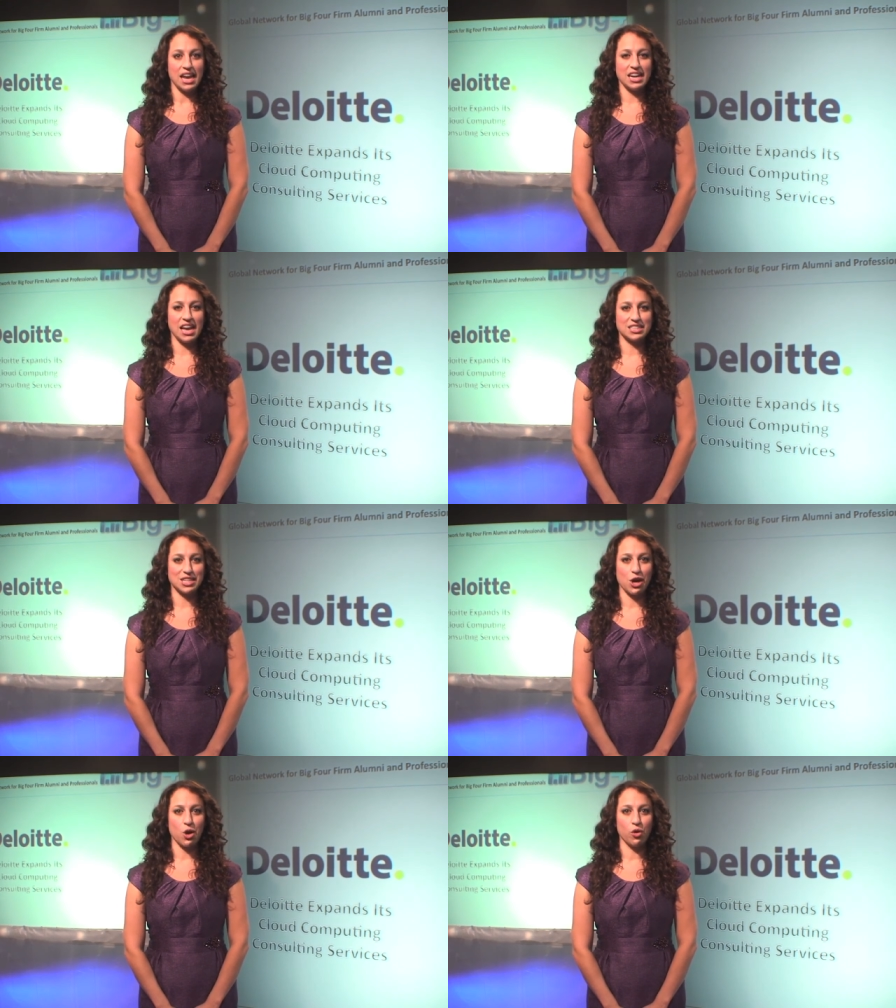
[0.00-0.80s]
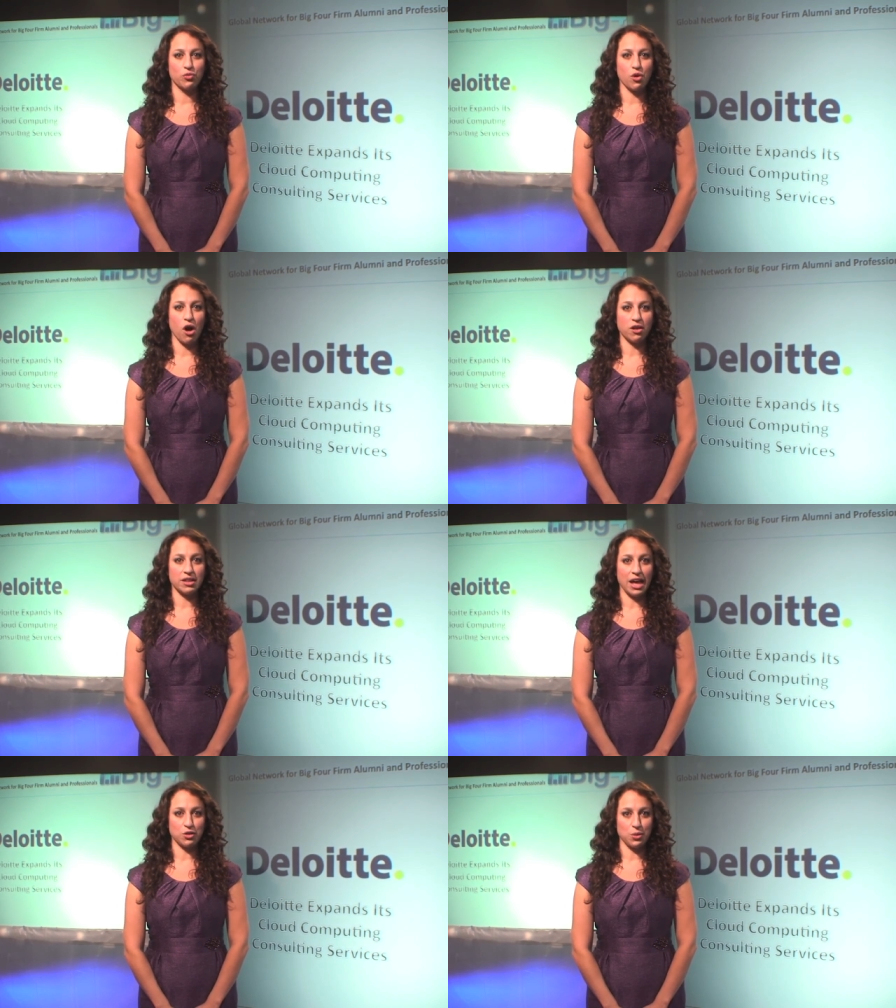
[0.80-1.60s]
enhancing our overall
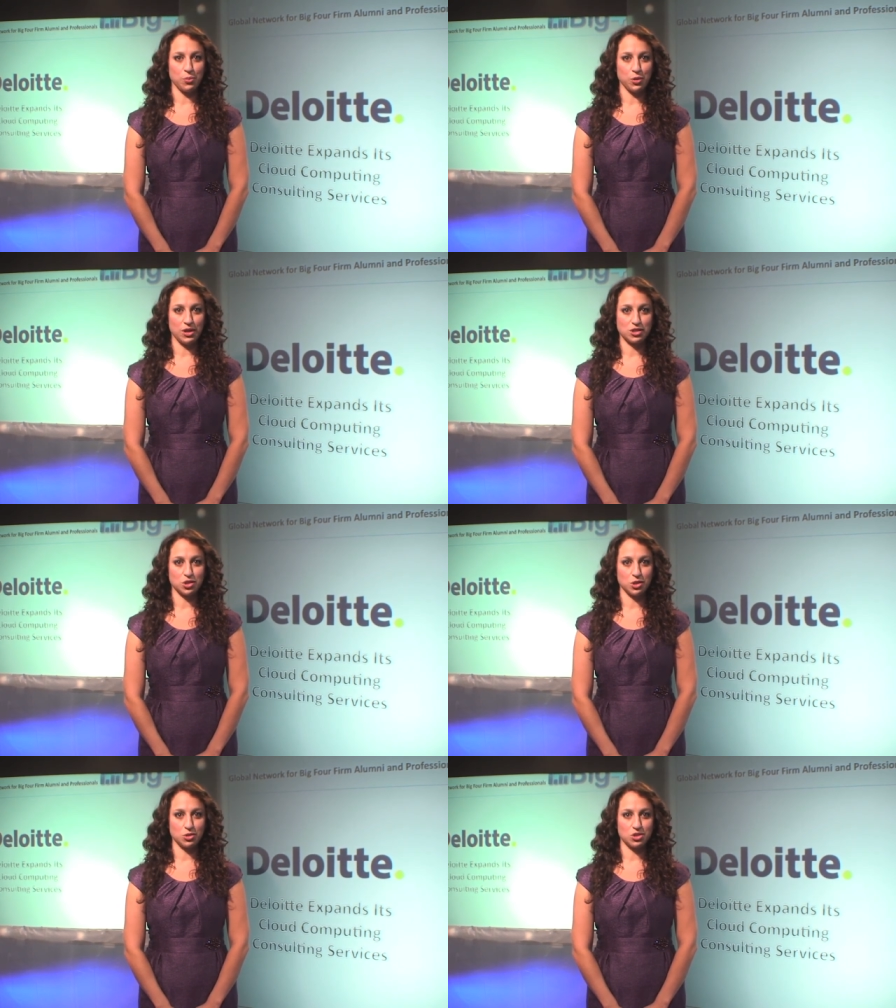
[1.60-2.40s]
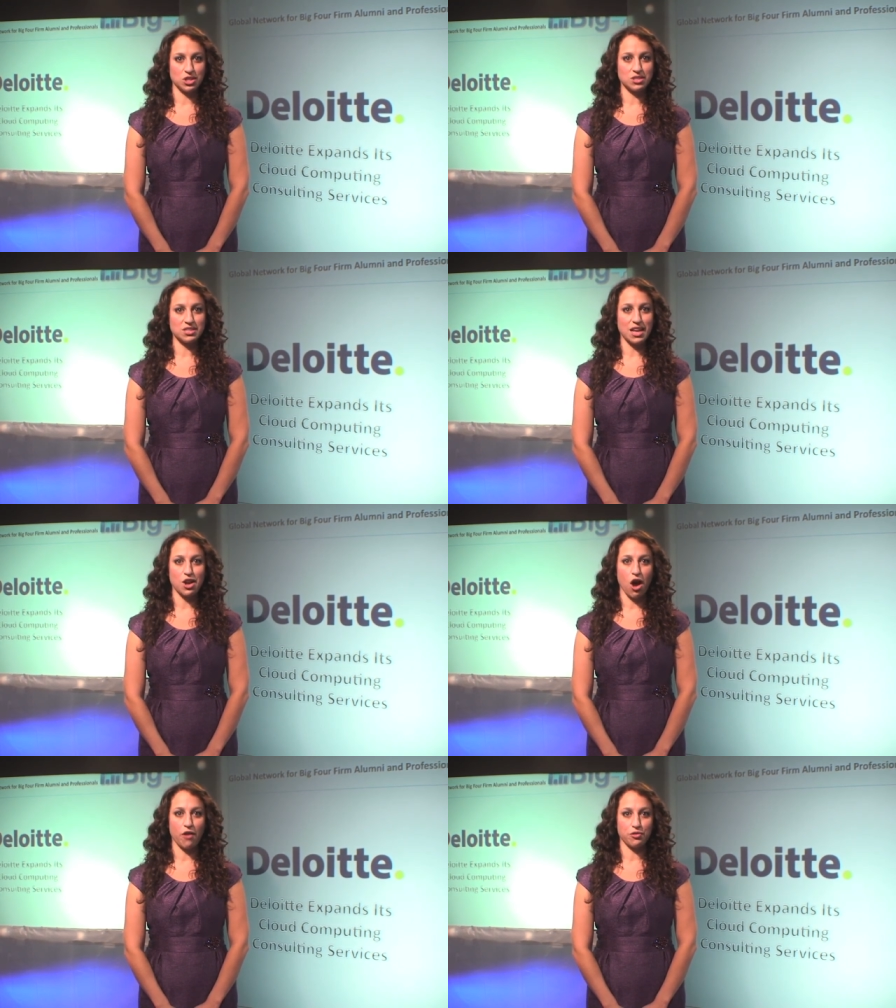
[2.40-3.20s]
cloud computing solutions
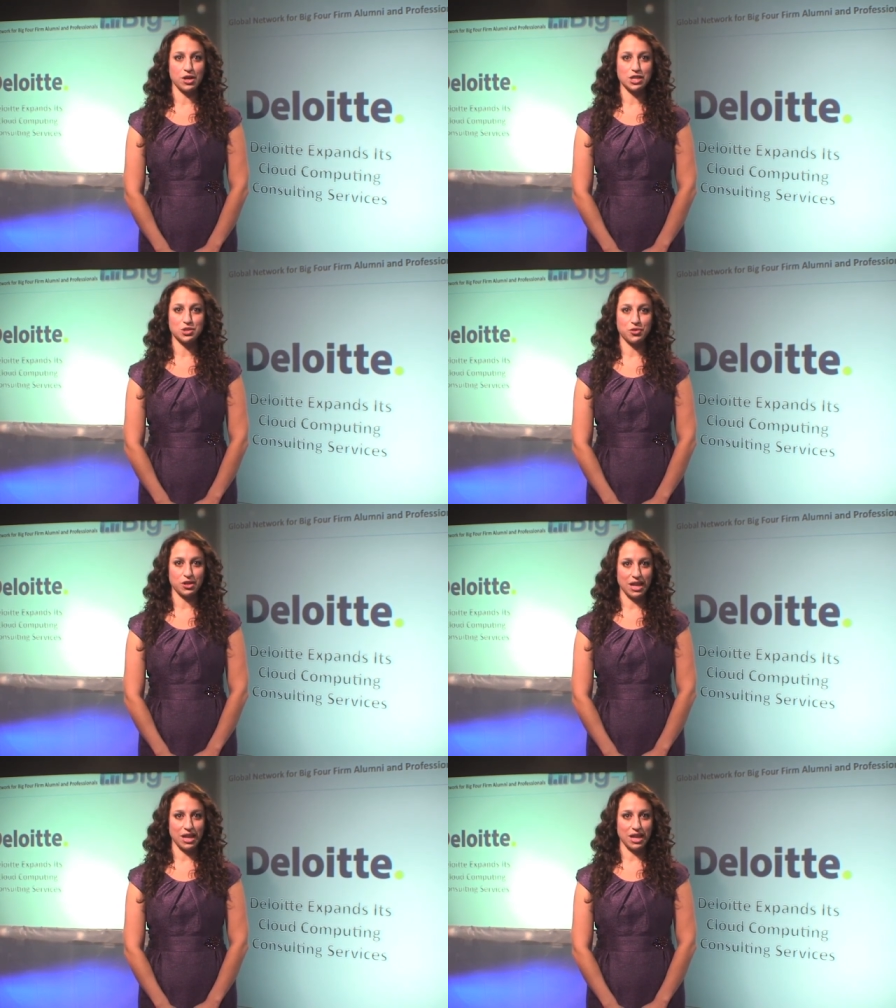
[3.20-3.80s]
and offerings for